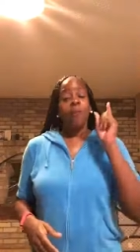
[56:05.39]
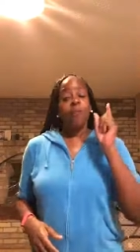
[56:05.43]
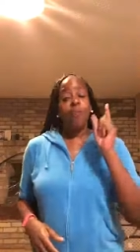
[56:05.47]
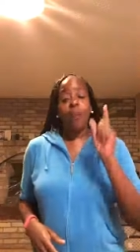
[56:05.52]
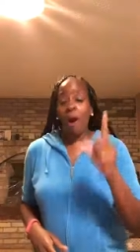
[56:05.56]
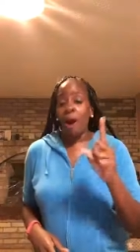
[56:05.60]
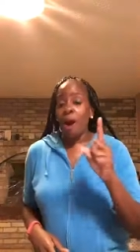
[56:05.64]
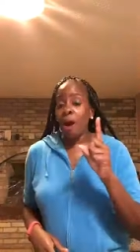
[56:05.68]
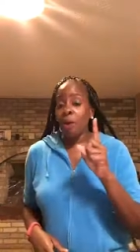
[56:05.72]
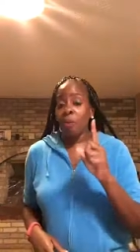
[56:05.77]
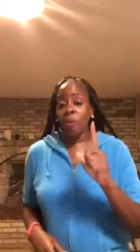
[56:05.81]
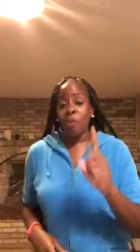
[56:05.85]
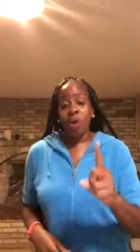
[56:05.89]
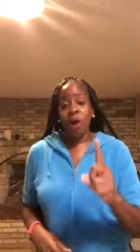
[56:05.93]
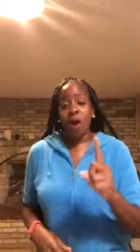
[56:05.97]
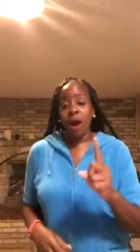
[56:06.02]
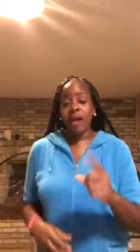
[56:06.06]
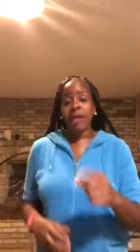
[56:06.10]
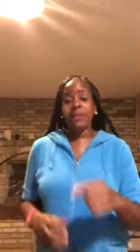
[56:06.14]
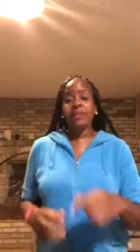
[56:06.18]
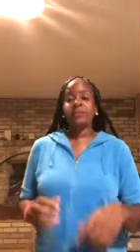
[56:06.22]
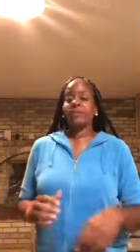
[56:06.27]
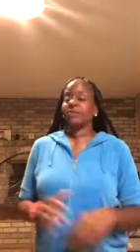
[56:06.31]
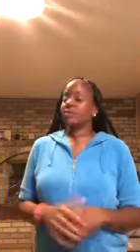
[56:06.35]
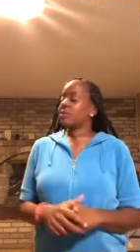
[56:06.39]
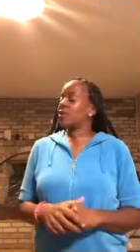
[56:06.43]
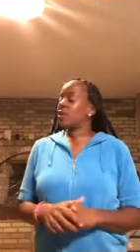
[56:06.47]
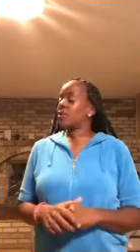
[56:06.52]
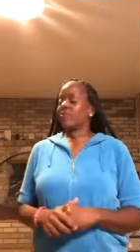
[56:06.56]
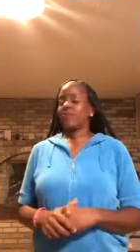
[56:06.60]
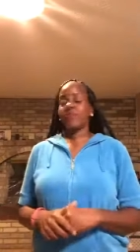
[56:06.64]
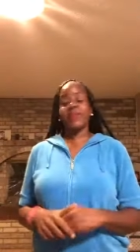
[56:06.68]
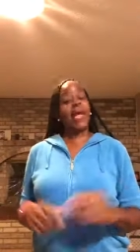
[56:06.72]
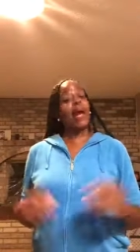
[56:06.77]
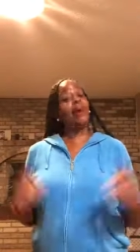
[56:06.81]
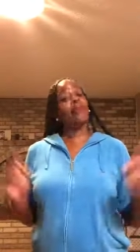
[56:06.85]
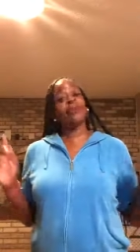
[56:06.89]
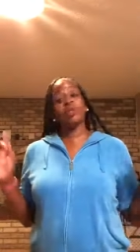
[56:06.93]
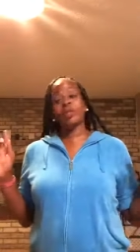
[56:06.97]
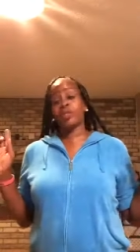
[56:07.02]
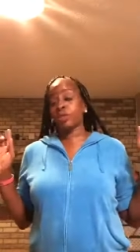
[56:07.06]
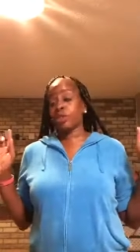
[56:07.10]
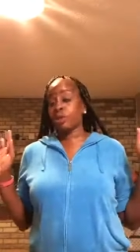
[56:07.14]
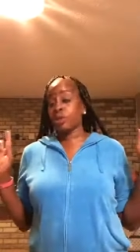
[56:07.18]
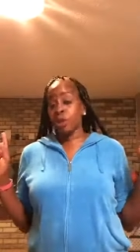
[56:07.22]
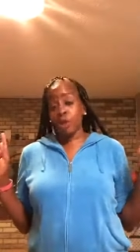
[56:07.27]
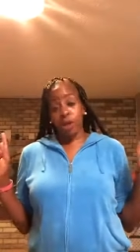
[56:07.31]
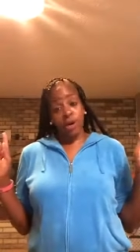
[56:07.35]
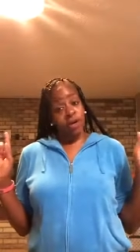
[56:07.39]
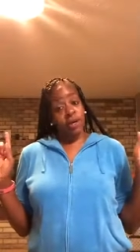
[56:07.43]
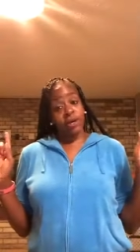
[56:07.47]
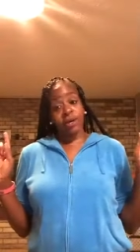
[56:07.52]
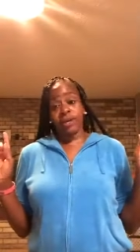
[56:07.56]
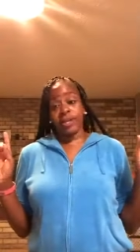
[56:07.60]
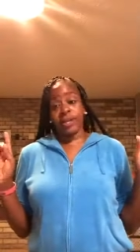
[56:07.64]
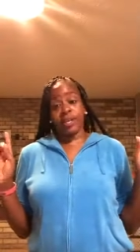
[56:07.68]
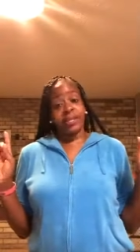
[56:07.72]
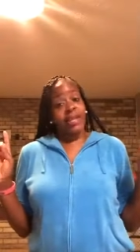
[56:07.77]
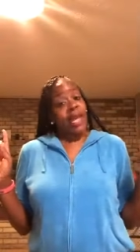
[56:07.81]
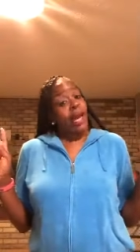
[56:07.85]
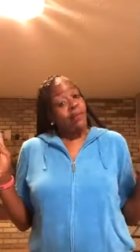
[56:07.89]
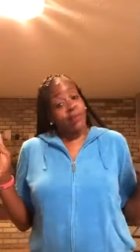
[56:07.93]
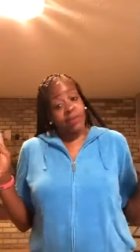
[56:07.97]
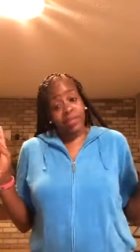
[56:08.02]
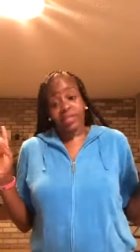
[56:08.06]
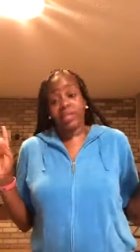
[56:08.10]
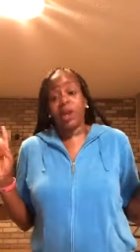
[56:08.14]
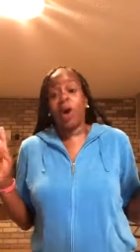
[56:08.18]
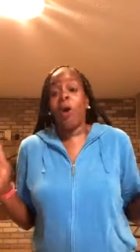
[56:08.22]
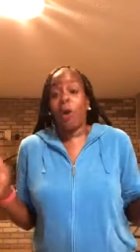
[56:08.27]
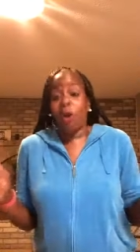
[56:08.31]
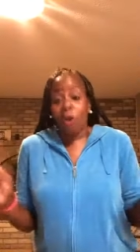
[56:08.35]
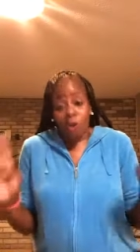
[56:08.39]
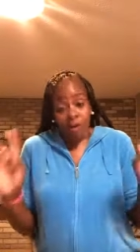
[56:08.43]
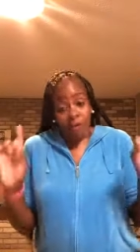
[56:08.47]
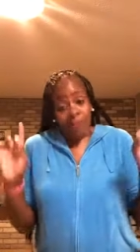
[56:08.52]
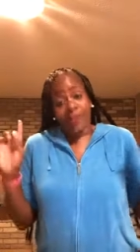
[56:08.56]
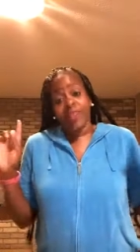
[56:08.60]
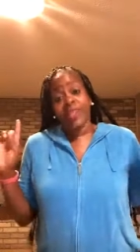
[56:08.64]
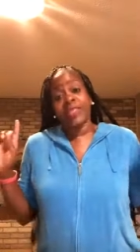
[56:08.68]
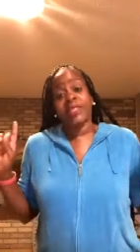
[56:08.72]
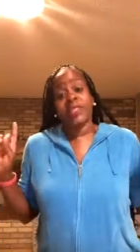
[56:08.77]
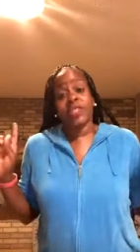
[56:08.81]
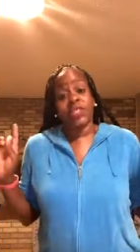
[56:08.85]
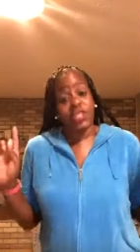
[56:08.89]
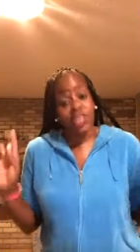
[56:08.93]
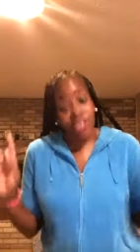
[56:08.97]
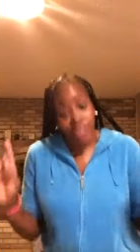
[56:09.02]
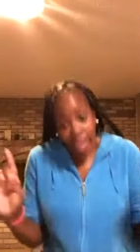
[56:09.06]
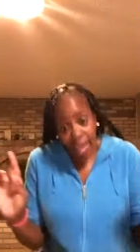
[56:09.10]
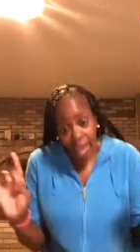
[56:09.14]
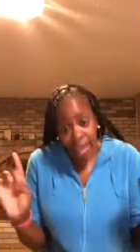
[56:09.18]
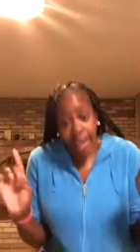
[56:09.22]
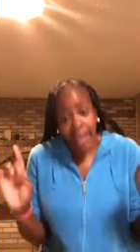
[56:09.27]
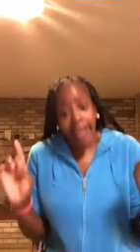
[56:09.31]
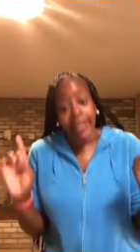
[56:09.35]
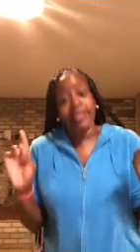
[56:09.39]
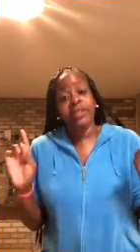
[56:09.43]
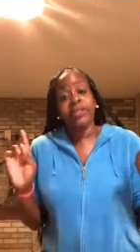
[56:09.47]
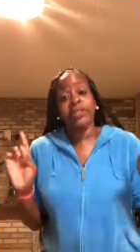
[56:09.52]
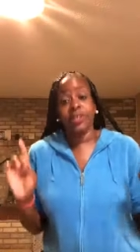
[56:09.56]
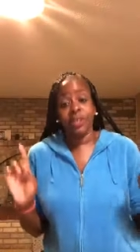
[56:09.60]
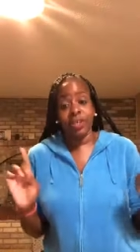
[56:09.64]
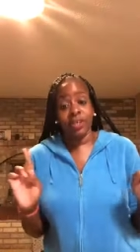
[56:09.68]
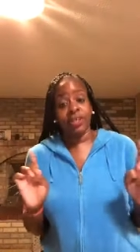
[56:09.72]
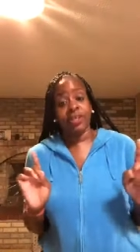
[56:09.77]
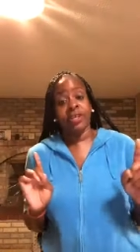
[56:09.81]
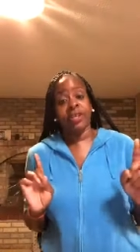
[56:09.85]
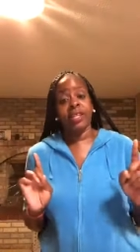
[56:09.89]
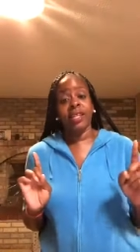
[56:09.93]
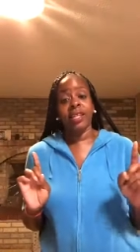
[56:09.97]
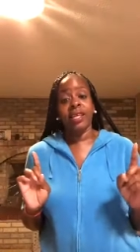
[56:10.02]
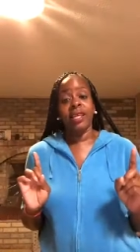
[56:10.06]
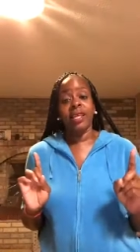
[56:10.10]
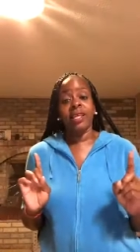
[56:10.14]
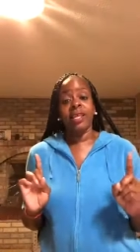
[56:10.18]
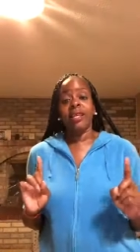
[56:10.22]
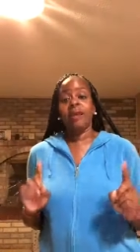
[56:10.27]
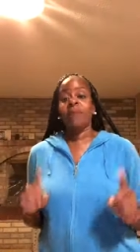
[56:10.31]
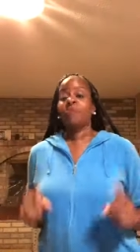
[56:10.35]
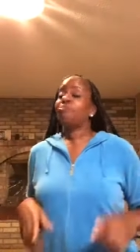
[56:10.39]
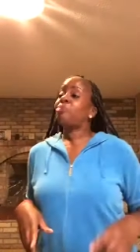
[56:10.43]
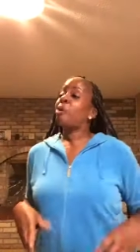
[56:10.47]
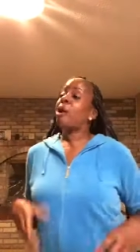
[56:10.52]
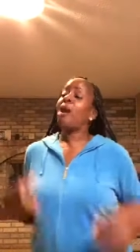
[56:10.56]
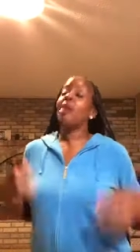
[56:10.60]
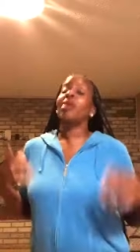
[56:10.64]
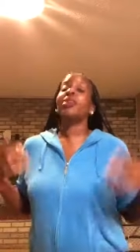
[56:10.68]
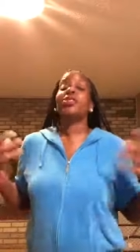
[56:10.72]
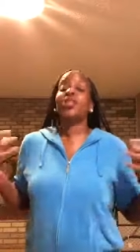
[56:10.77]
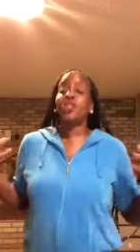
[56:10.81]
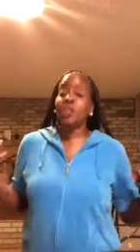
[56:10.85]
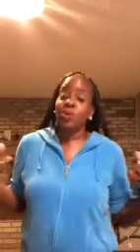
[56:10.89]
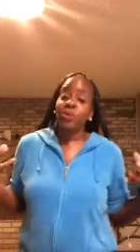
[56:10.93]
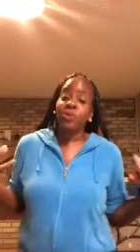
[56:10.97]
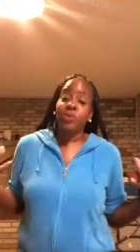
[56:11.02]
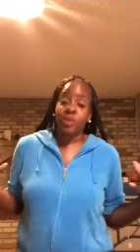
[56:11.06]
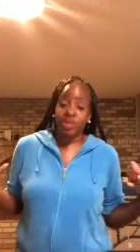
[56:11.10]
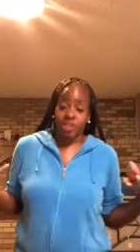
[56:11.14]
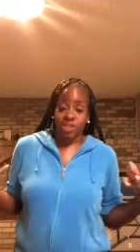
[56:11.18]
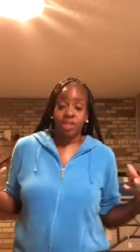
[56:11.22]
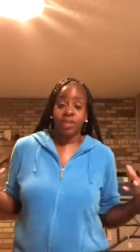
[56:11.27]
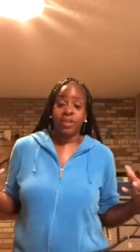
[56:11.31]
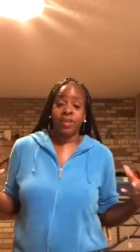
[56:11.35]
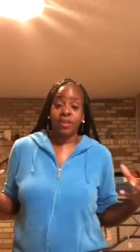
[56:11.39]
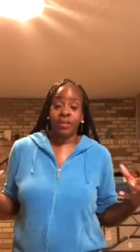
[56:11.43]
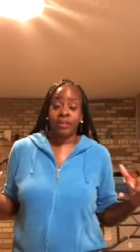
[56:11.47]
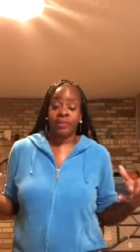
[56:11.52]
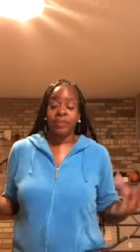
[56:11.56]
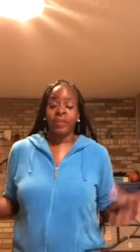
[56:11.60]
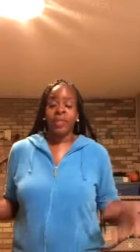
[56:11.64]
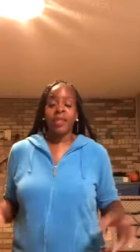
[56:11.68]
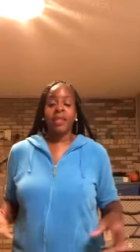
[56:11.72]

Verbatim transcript: Part one, that was good. That was off the chain good. Part two was good.